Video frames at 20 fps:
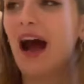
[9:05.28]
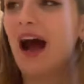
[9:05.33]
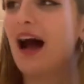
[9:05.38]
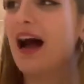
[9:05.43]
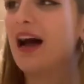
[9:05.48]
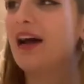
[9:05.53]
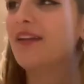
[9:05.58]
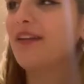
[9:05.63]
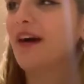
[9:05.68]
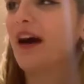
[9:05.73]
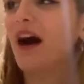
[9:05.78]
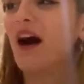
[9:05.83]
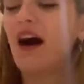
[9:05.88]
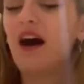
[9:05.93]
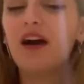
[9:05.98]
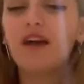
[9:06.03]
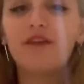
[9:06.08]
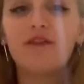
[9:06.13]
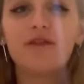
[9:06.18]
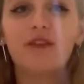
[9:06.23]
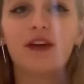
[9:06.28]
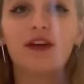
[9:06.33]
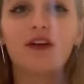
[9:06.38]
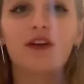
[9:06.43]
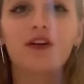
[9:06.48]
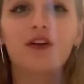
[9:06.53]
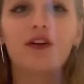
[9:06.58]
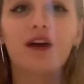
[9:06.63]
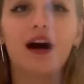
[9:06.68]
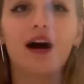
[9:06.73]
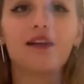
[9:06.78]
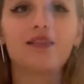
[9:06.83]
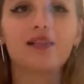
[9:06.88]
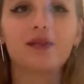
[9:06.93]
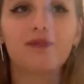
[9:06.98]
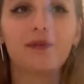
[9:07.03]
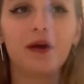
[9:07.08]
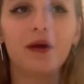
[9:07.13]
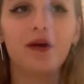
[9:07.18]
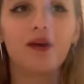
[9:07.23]
and I feel as a
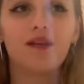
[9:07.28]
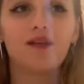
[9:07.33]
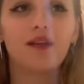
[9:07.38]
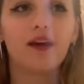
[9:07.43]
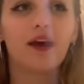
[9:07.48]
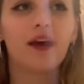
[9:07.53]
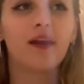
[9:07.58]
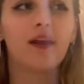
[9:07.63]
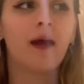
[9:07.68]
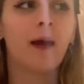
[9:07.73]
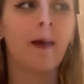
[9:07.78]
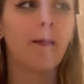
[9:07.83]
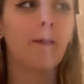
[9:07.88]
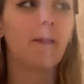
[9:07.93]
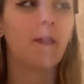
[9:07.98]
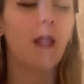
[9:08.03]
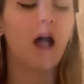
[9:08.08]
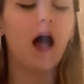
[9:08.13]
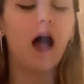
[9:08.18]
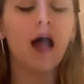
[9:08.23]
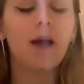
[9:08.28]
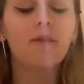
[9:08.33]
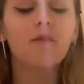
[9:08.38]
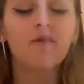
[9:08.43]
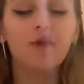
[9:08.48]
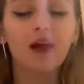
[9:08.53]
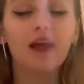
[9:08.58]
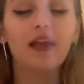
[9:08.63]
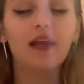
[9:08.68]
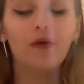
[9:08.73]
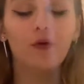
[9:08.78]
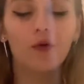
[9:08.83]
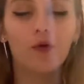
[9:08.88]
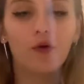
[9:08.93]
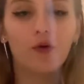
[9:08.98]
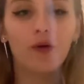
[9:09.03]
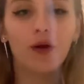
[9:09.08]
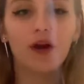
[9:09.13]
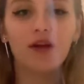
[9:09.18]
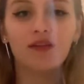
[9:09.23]
person I'm really
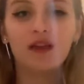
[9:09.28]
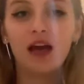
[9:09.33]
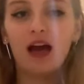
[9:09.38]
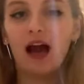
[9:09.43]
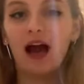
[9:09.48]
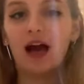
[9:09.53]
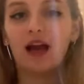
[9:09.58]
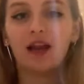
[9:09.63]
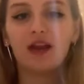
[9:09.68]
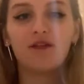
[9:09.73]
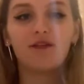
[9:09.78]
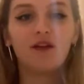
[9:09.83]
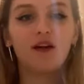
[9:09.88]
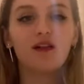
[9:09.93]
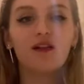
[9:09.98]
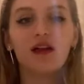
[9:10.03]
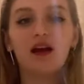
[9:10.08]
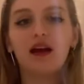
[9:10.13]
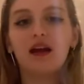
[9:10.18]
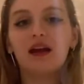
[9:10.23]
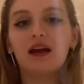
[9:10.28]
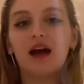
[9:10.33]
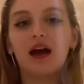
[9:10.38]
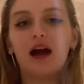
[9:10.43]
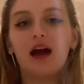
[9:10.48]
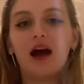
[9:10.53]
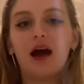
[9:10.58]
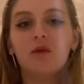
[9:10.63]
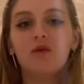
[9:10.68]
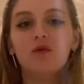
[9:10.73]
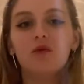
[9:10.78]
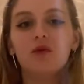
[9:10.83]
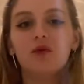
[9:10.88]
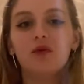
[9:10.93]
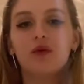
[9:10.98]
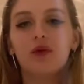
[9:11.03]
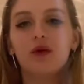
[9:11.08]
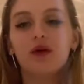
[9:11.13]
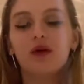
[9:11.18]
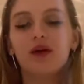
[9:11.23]
awkward, and I feel like
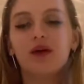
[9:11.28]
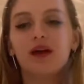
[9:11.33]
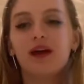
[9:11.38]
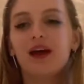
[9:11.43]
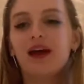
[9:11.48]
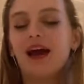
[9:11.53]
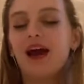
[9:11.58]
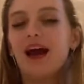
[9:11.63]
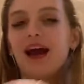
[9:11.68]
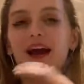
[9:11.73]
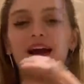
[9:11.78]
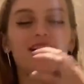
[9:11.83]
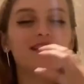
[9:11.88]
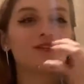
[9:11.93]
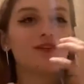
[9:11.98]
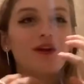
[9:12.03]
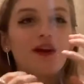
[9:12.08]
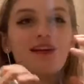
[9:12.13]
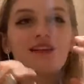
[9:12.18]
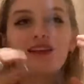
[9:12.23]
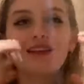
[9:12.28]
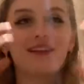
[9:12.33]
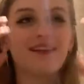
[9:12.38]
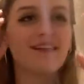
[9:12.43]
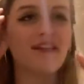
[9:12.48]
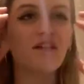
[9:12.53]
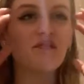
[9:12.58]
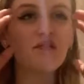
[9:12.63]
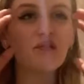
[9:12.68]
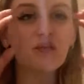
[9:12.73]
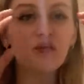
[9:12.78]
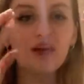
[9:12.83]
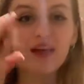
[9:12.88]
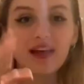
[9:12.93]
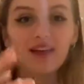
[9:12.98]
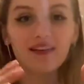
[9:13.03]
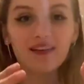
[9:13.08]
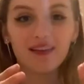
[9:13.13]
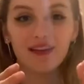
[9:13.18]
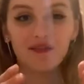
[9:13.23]
it's crazy because I'm
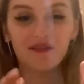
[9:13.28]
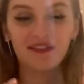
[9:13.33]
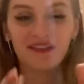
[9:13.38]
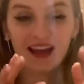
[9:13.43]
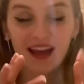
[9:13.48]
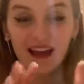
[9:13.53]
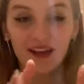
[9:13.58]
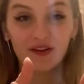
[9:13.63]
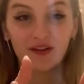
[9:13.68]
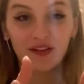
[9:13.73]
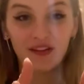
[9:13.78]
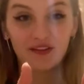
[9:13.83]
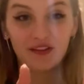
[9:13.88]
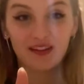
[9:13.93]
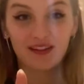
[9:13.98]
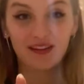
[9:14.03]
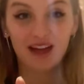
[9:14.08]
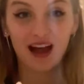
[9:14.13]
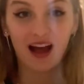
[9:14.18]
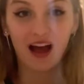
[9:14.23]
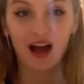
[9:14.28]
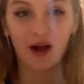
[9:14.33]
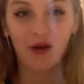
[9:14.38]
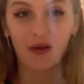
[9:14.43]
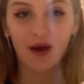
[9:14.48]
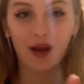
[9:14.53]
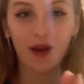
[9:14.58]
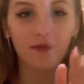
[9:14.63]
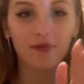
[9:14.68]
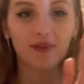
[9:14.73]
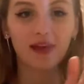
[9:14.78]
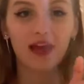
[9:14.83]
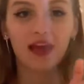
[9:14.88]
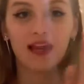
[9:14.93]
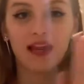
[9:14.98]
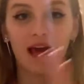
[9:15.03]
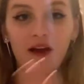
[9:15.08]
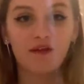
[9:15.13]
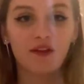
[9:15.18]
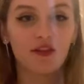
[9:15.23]
saying all of this now, and I'm
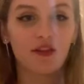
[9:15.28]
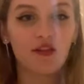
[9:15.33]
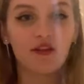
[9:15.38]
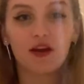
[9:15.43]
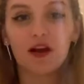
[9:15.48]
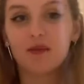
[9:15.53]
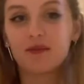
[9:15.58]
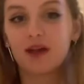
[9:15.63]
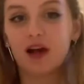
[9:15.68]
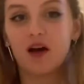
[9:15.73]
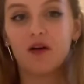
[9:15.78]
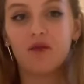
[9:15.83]
saying everything that comes